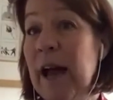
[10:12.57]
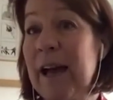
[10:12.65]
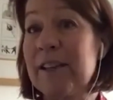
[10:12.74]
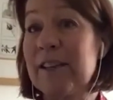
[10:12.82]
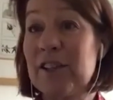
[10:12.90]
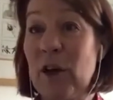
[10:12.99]

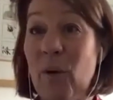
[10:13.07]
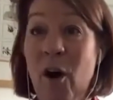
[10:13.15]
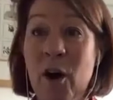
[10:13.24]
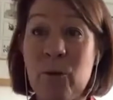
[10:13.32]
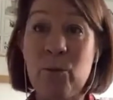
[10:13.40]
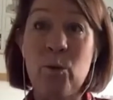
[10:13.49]
and so
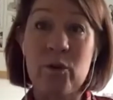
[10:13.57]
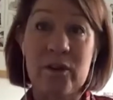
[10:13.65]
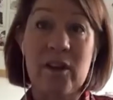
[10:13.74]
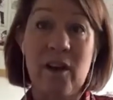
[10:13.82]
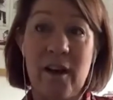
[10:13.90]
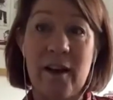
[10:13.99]
I
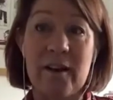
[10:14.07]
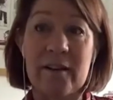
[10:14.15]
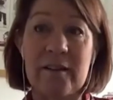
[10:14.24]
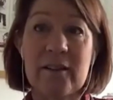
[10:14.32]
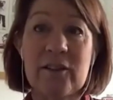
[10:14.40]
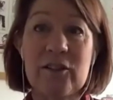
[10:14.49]
want
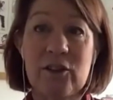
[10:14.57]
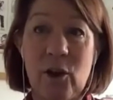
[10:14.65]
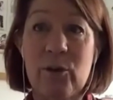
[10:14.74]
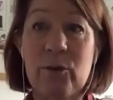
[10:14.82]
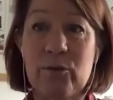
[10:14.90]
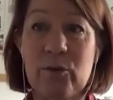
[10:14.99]
her to
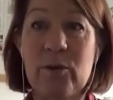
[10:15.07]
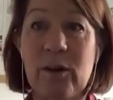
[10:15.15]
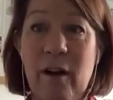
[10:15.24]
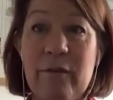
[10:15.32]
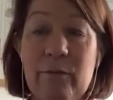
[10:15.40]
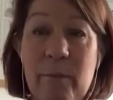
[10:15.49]
go through
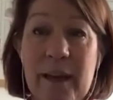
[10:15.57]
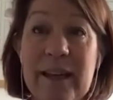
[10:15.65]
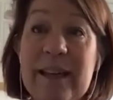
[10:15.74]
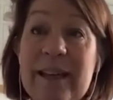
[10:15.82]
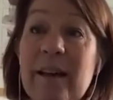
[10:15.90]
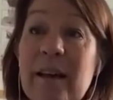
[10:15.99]
life
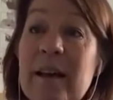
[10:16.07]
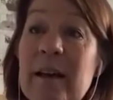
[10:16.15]
making